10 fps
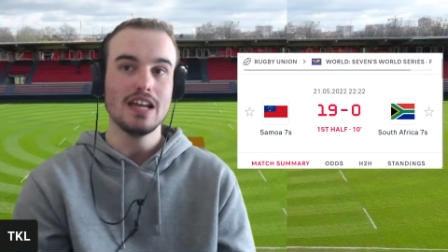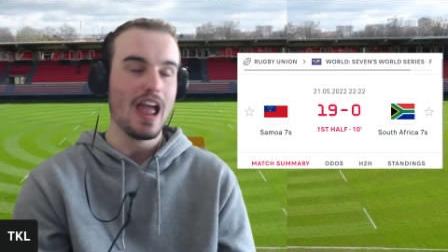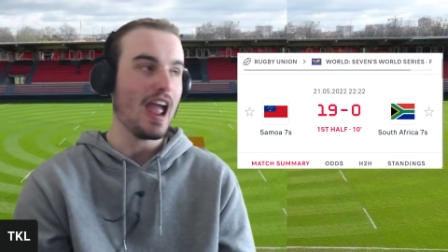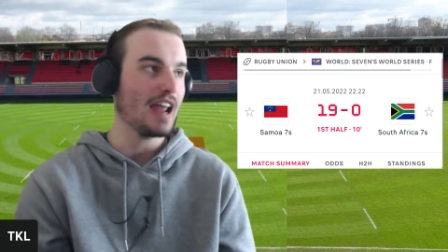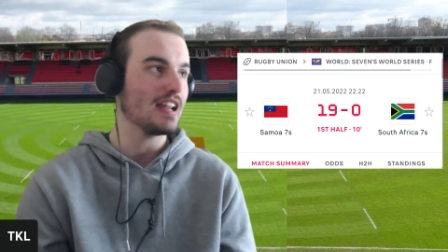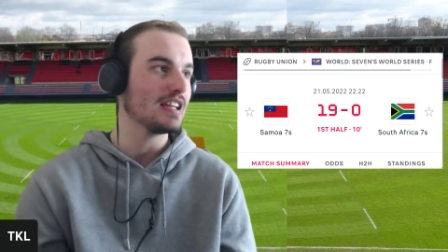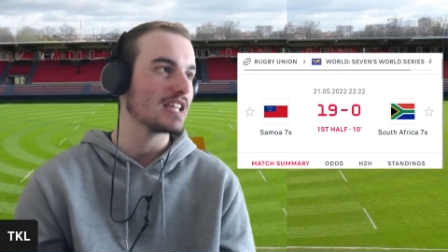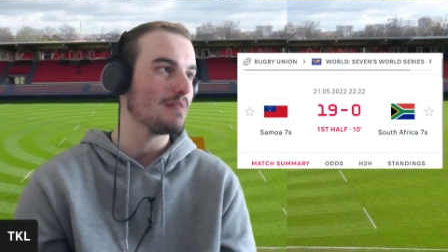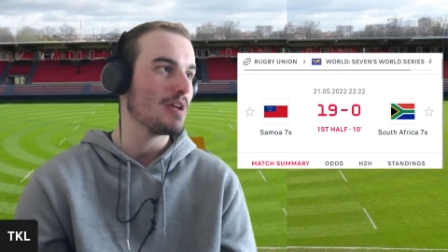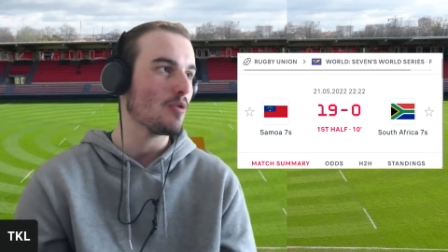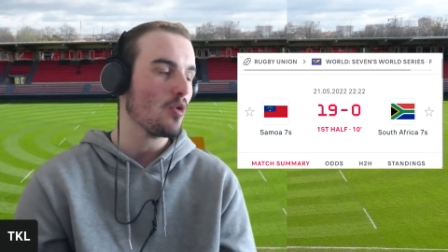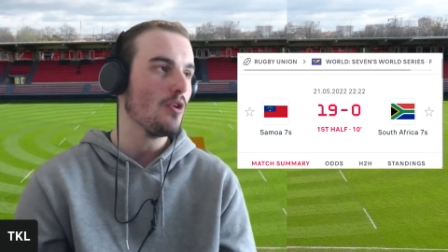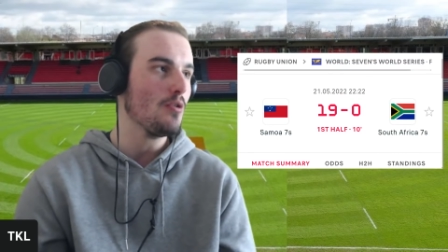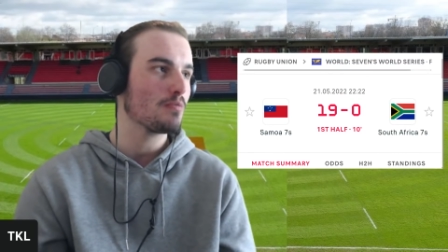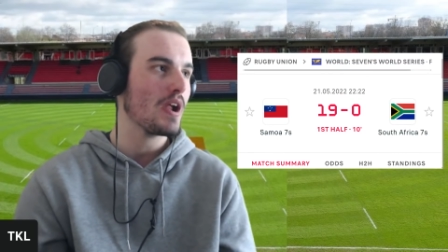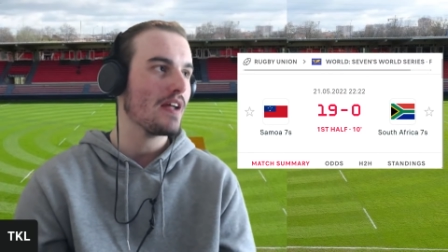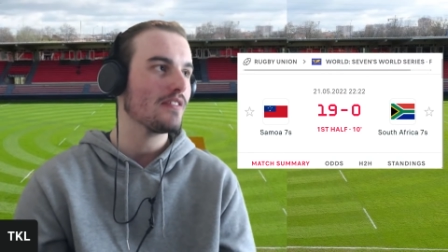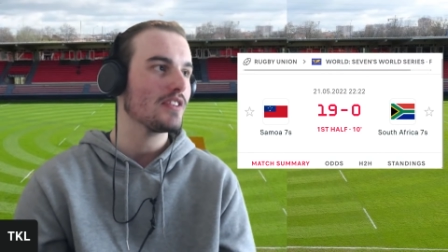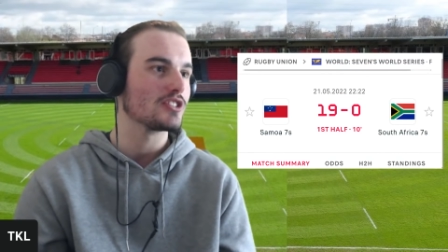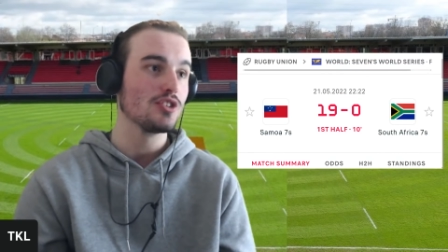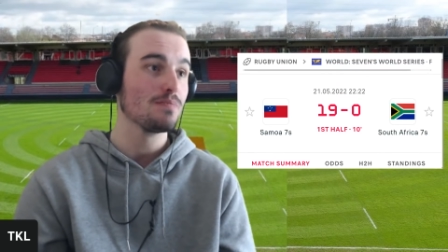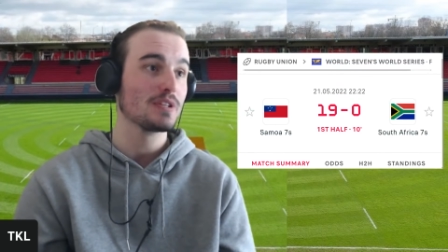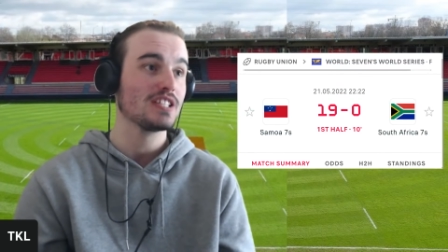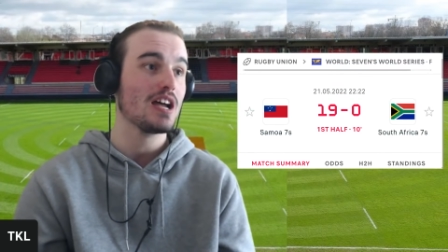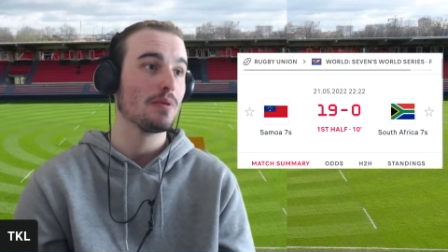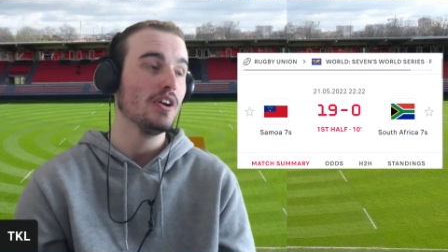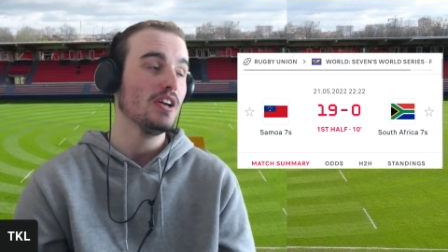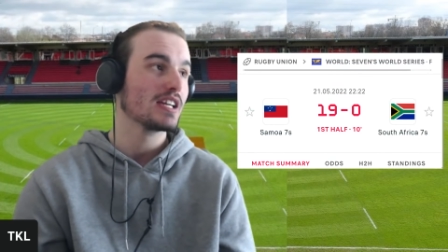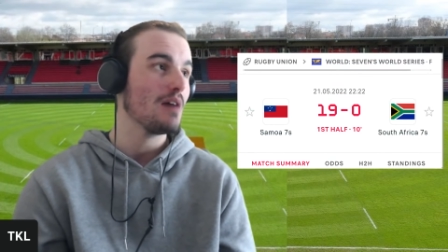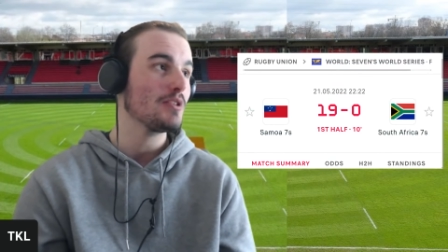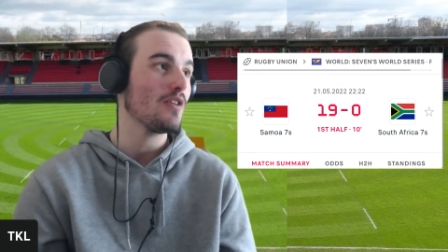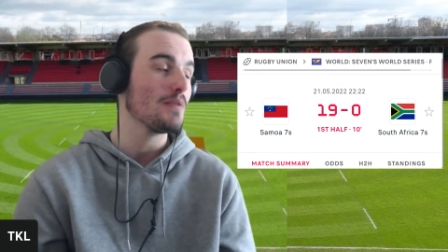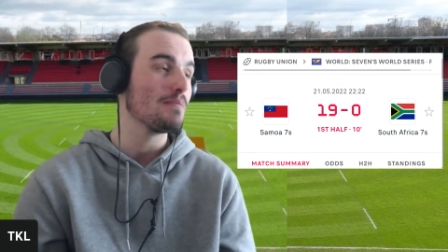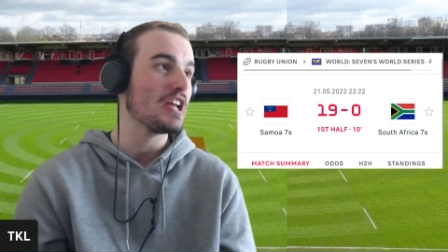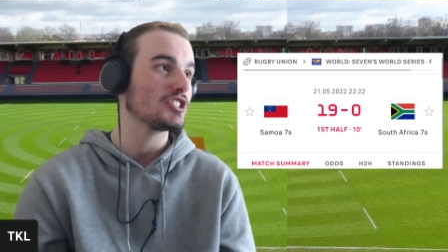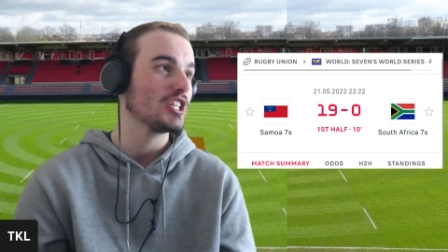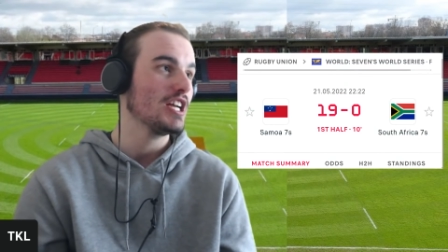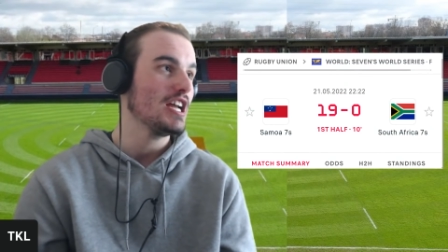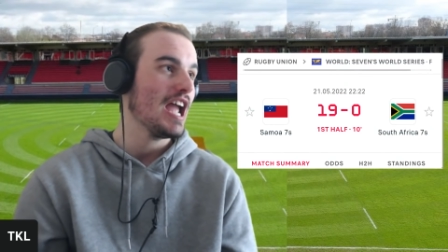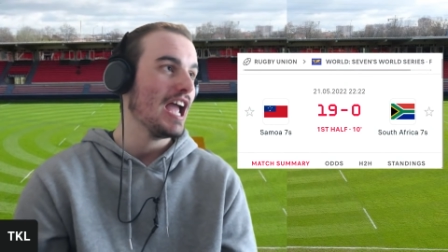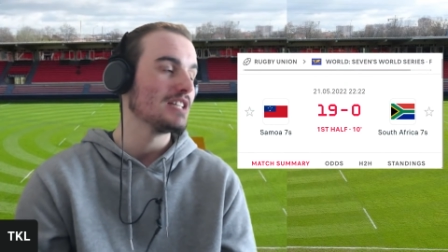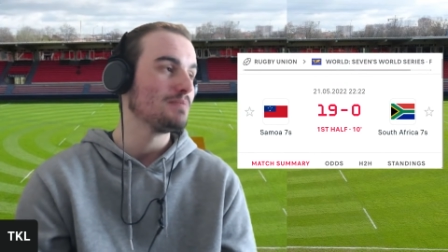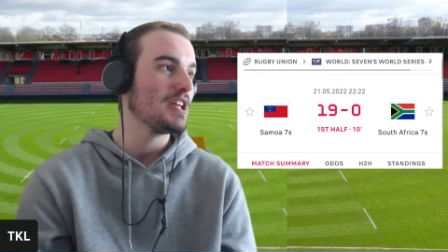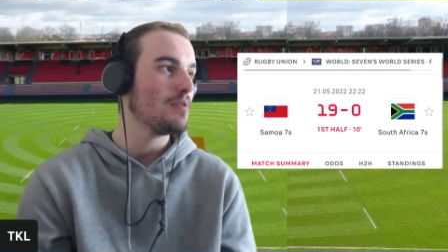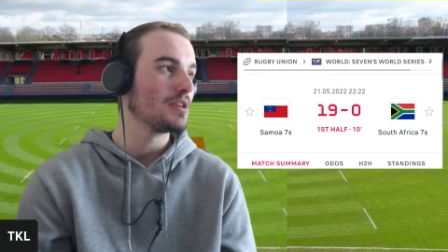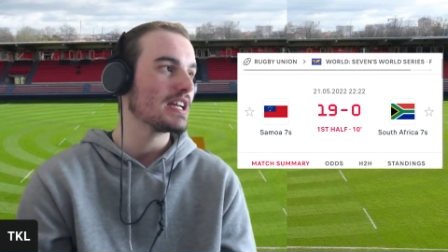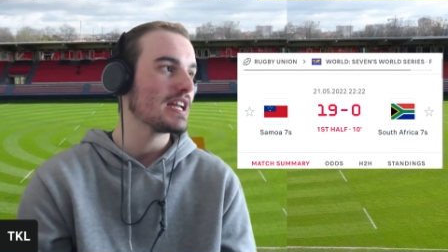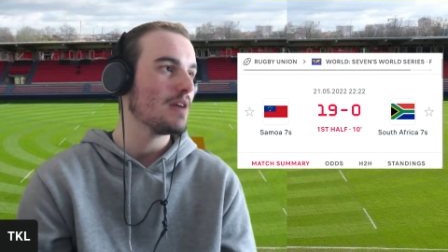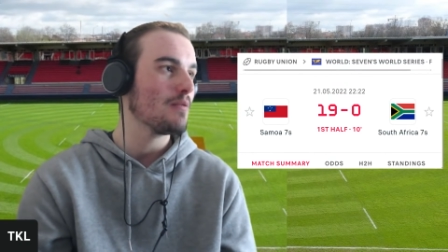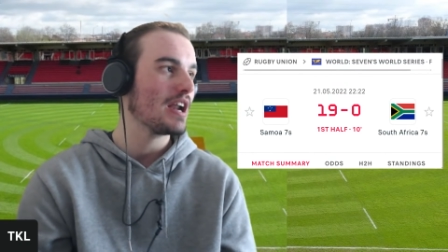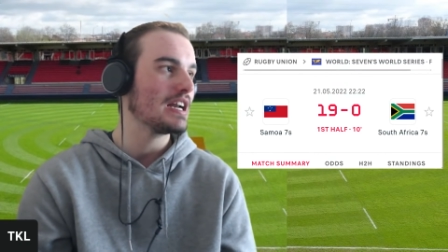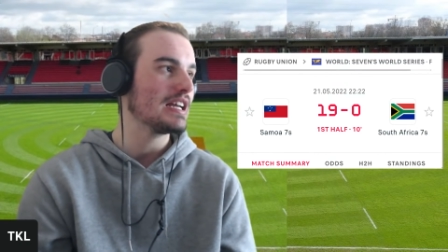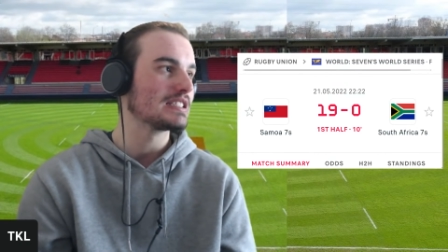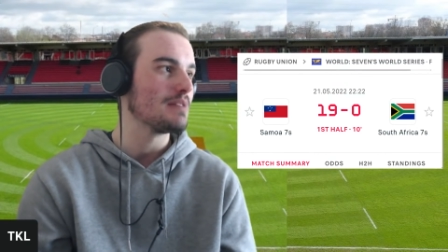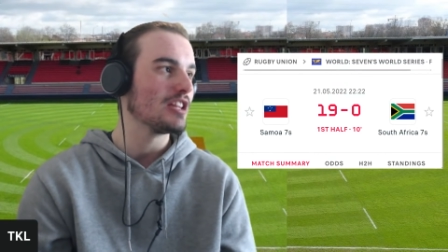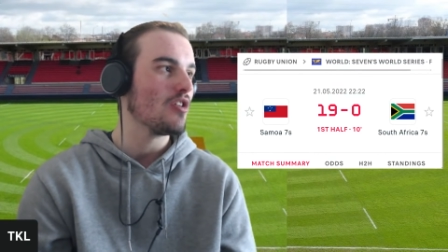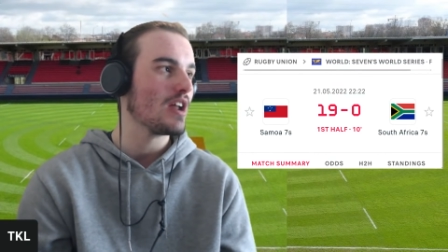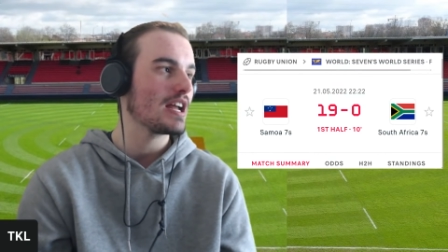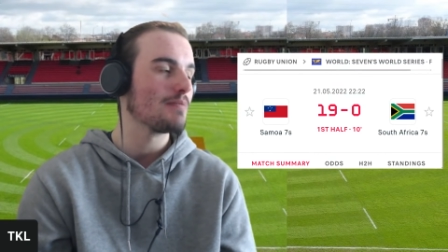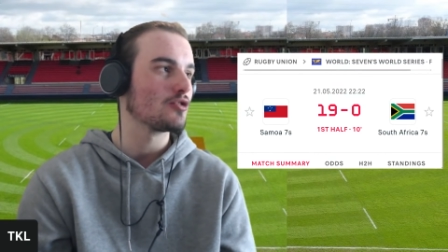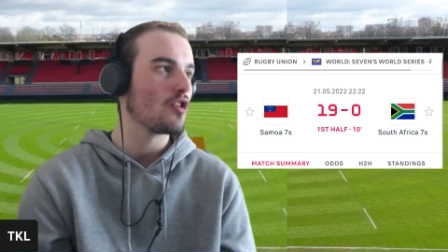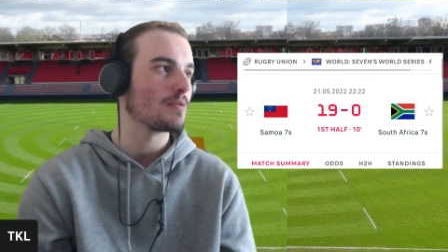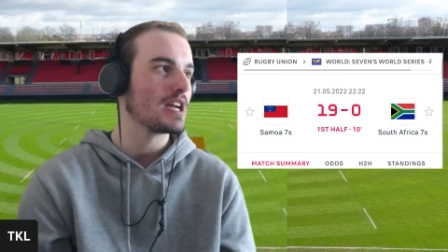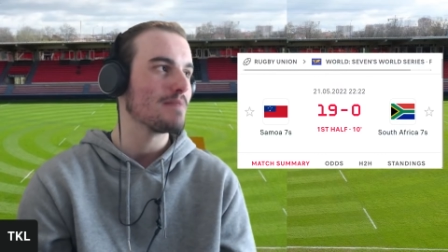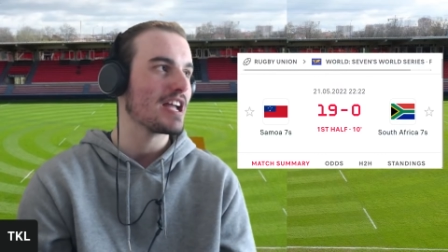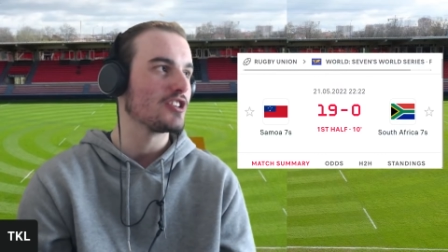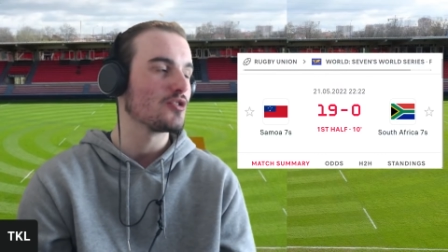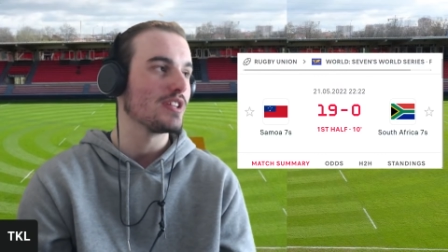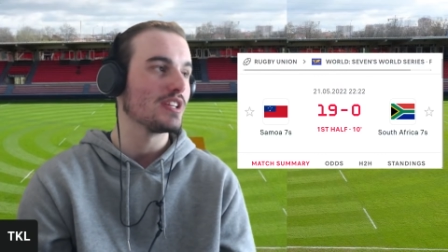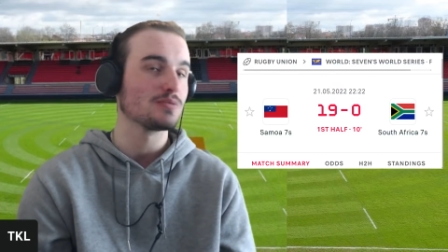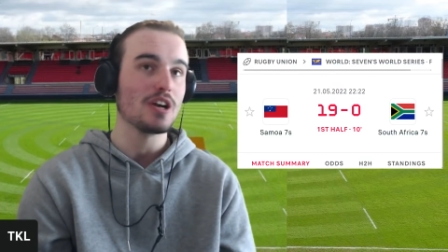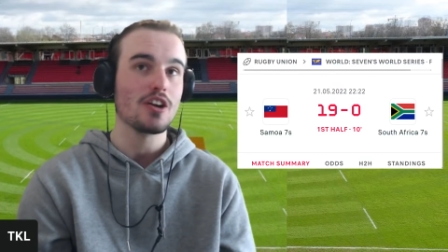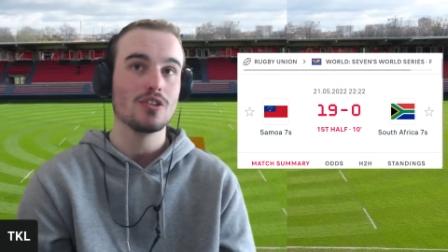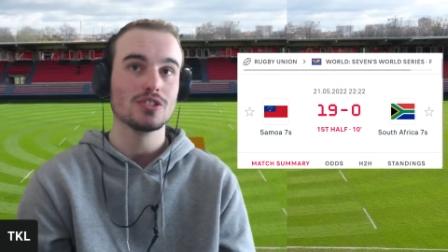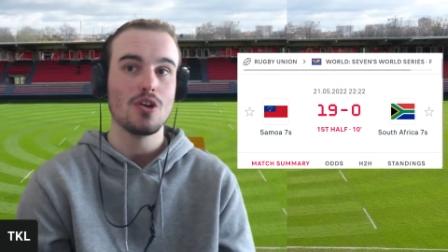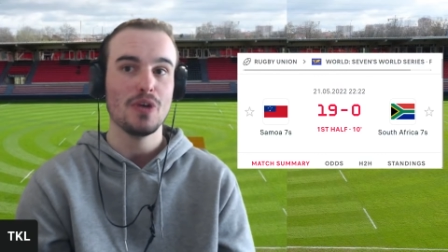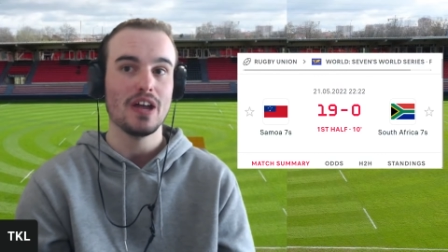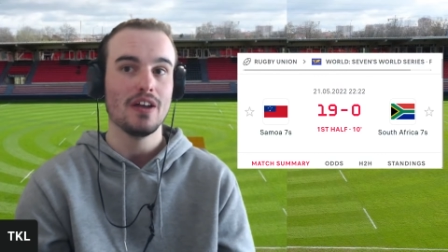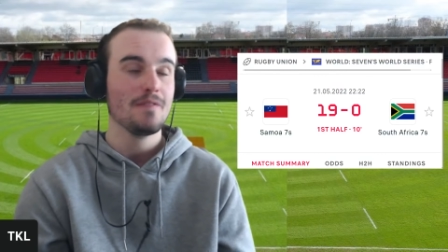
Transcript: And it is going to be Ronald Brown, the super sub, coming off the bench, has been able to get that one, and he is going to be lining up the drop kick, making sure that this one goes over,